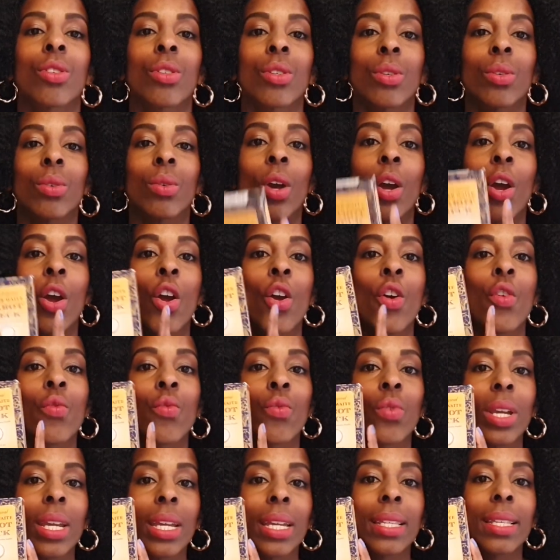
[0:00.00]
to
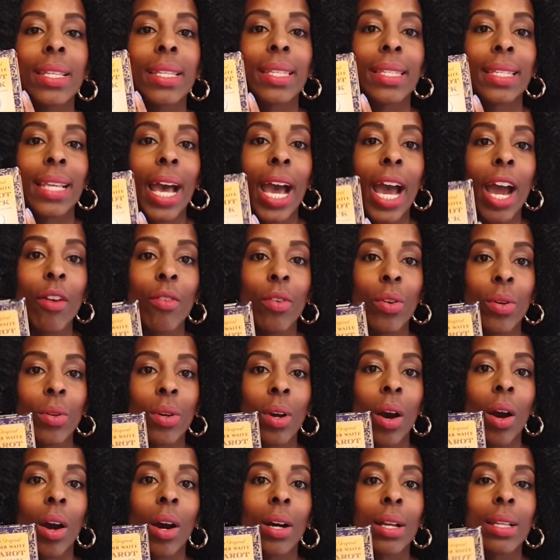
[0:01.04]
read tarot
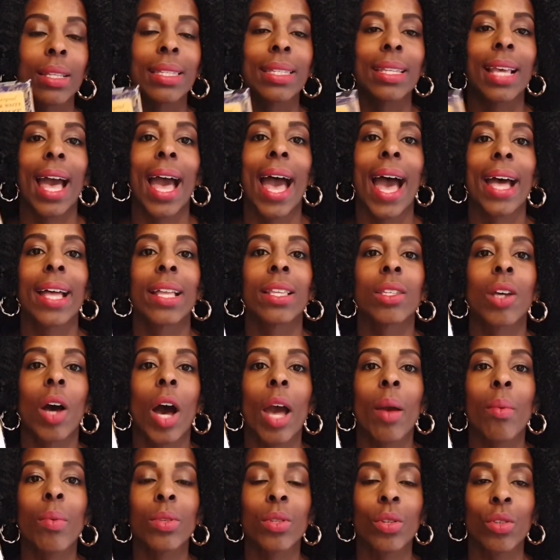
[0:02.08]
cards, and
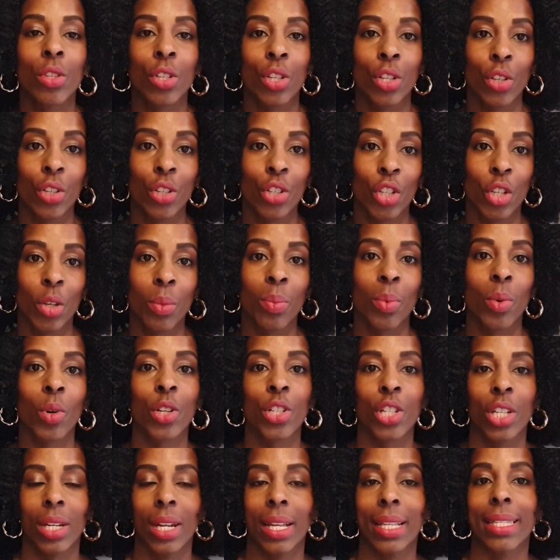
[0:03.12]
I was on YouTube
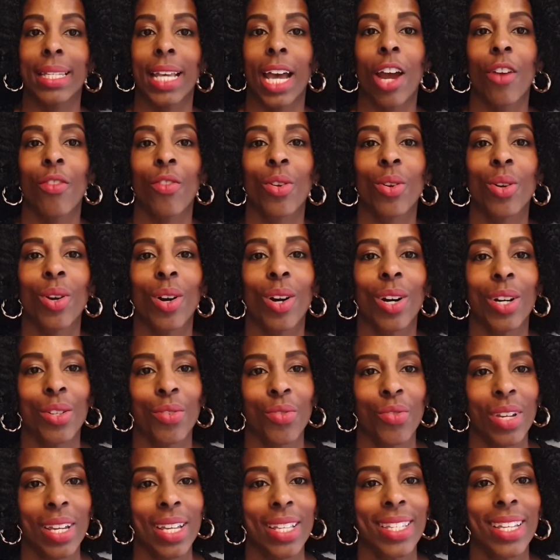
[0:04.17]
watching a tarot card
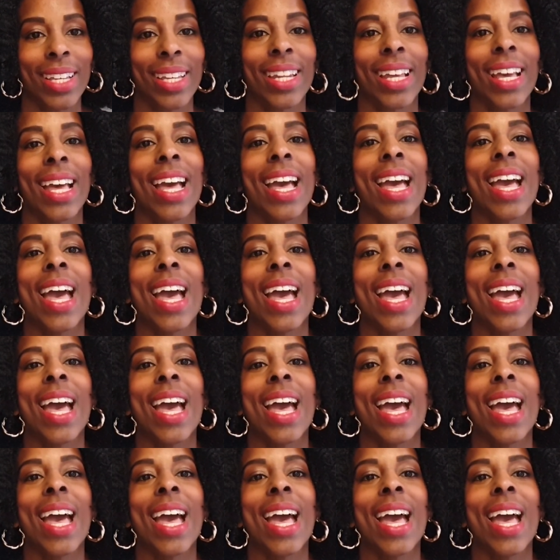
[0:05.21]
reading,